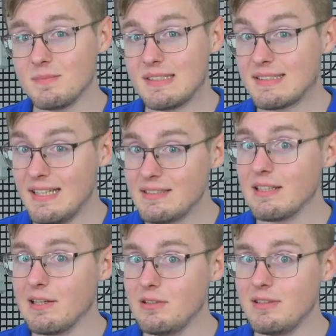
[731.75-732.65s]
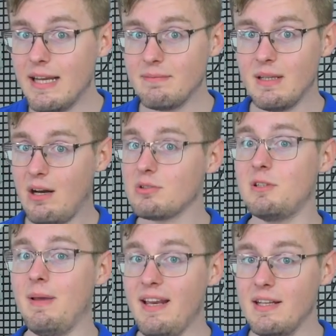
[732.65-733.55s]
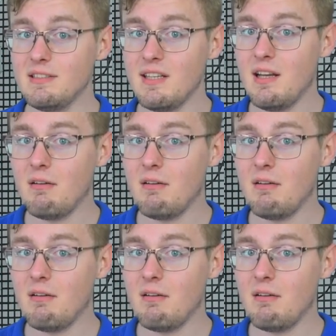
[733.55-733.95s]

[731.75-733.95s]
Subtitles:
standalone and automated